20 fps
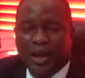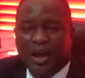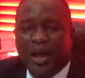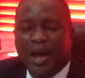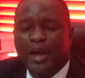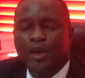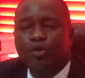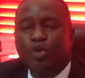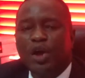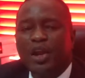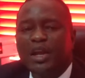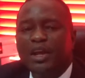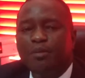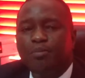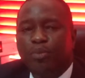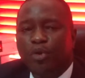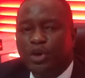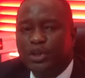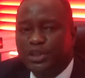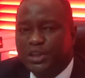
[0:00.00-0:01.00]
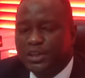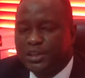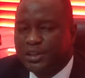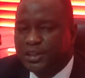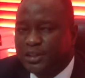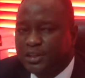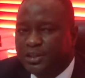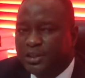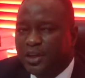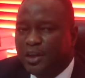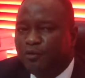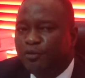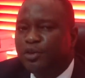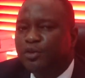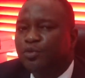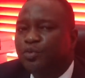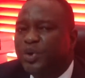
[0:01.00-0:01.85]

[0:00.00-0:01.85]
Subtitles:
Equally important is even